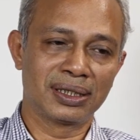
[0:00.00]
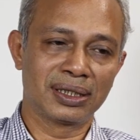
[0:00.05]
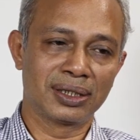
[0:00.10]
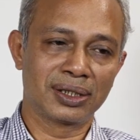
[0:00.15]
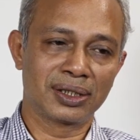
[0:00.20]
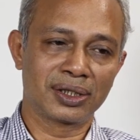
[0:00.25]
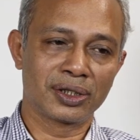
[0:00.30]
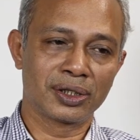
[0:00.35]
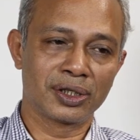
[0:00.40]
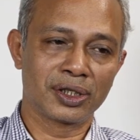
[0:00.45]

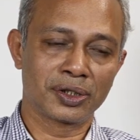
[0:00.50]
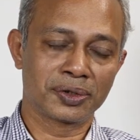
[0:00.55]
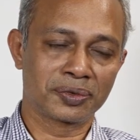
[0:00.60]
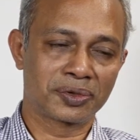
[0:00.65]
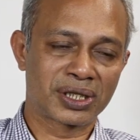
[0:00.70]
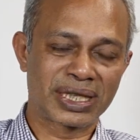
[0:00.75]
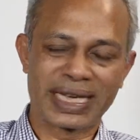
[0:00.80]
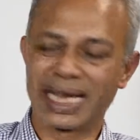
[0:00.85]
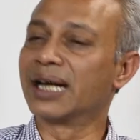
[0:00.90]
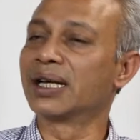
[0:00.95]
are
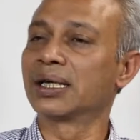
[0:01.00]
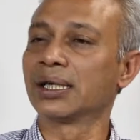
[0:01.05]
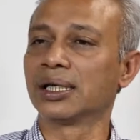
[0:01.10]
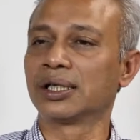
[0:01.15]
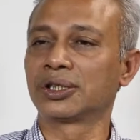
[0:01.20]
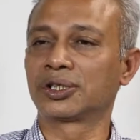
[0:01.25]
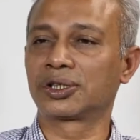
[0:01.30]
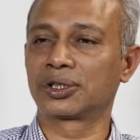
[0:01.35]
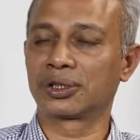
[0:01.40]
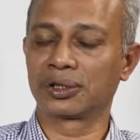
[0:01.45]

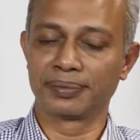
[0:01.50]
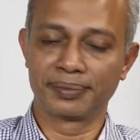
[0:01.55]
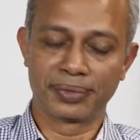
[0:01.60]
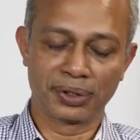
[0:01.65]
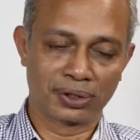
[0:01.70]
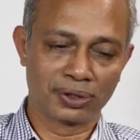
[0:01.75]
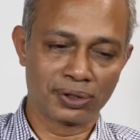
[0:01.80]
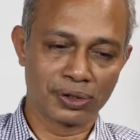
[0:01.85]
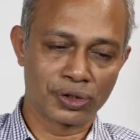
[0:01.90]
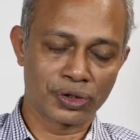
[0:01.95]
scandalous,
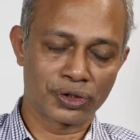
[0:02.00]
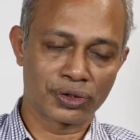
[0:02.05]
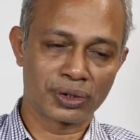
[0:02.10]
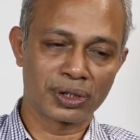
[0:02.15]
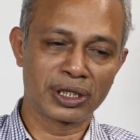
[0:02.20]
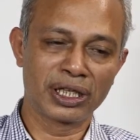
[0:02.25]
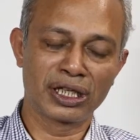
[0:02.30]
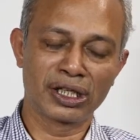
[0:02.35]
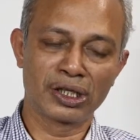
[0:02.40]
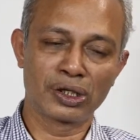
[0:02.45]
because
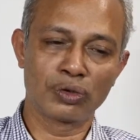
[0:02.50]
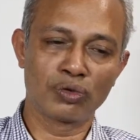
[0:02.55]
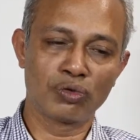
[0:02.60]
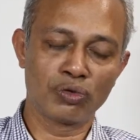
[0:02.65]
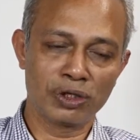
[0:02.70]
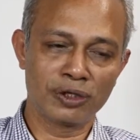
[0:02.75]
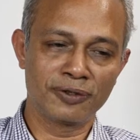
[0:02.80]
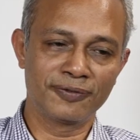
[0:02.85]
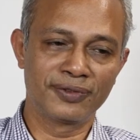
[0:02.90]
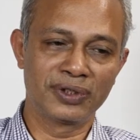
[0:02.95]
in
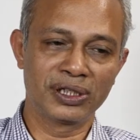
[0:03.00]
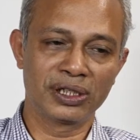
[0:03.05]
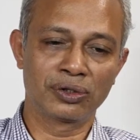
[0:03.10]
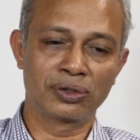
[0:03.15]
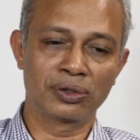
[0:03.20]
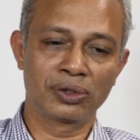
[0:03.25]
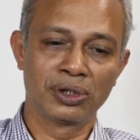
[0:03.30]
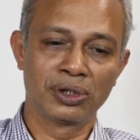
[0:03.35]
one of the